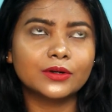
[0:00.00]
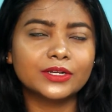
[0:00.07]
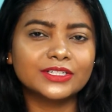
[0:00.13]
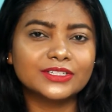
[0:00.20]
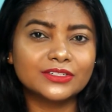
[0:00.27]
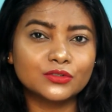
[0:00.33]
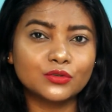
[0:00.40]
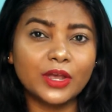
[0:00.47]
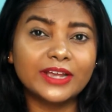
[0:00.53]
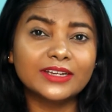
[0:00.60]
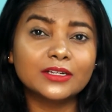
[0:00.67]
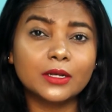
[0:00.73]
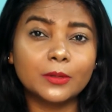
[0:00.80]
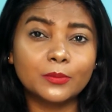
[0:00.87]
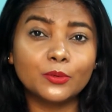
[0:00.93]
it's
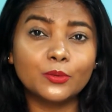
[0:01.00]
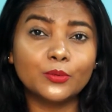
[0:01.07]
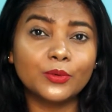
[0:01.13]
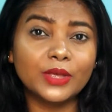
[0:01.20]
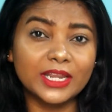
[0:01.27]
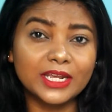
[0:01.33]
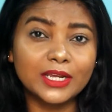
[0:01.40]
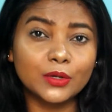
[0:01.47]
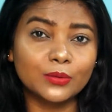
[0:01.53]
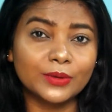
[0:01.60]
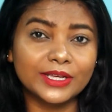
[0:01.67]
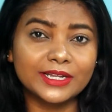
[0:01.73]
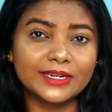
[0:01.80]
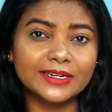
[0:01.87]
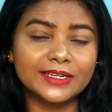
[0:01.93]
dried up very
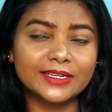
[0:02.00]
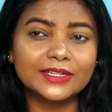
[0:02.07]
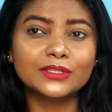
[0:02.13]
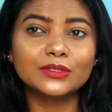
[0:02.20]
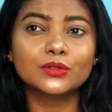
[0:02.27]
quickly.